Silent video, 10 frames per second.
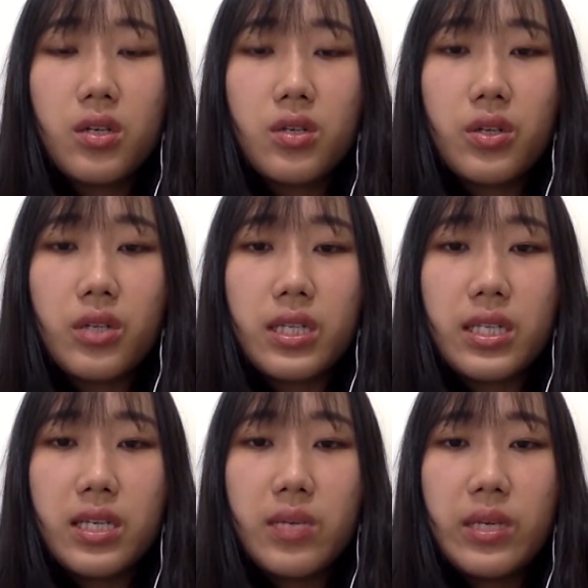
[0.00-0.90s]
So the
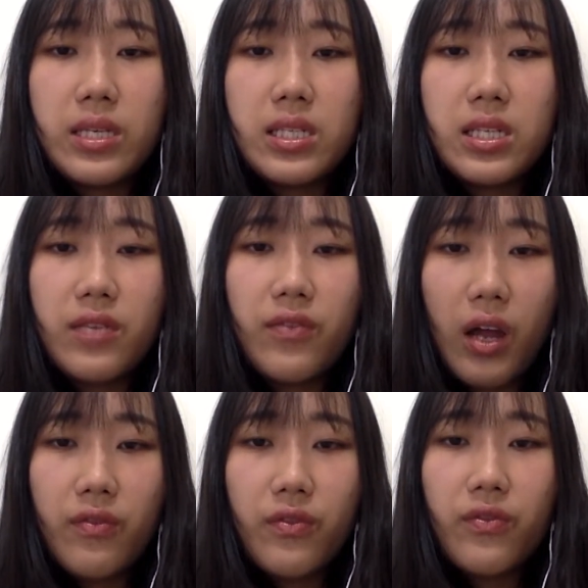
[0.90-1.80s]

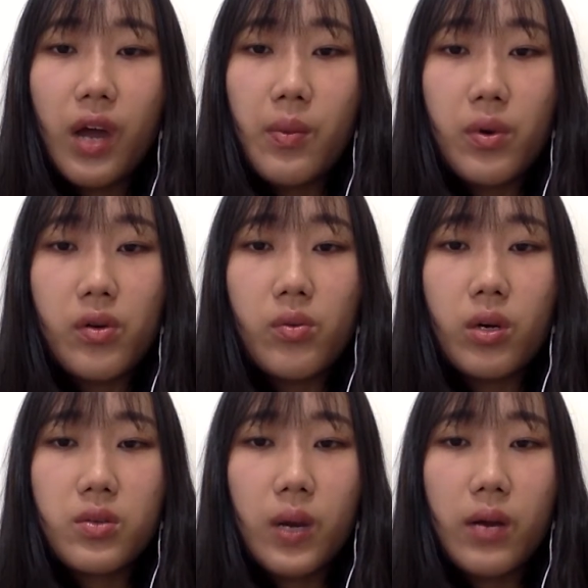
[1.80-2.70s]
TPC5 fiber
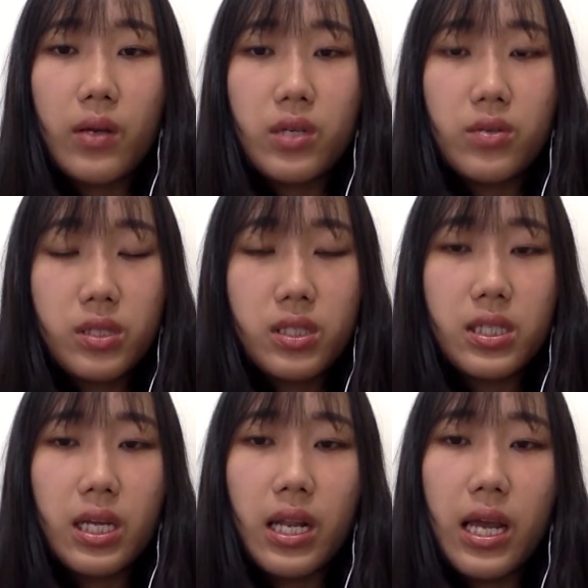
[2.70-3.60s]
was widely used
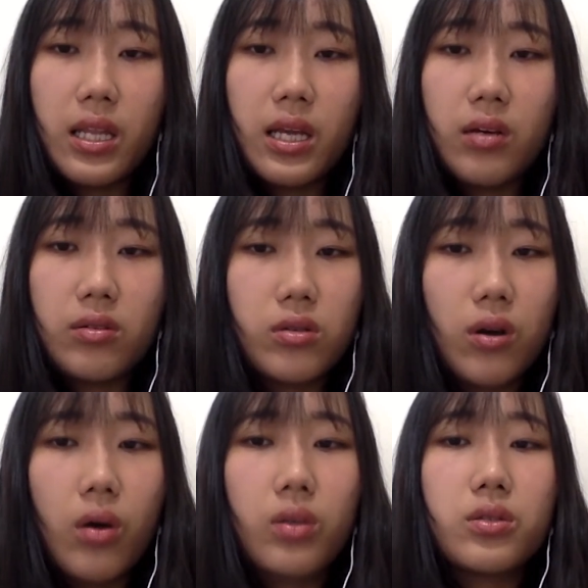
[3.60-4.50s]
and landed
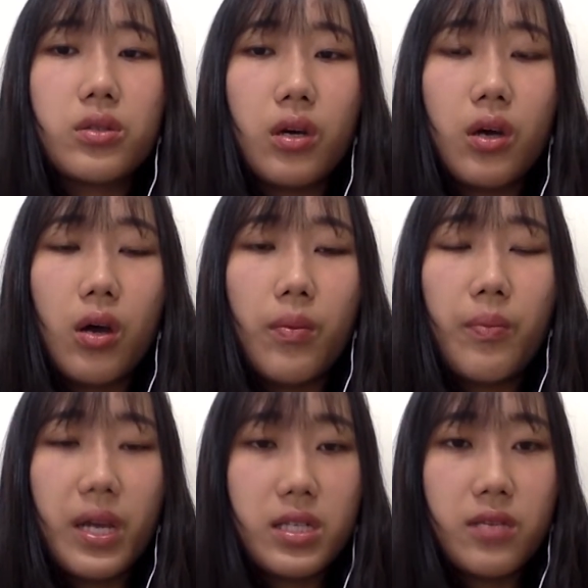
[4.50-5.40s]
across the
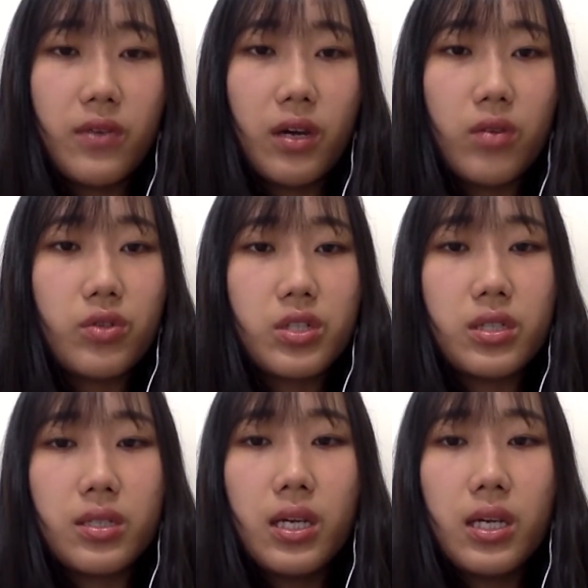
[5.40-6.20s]
Pacific Ocean.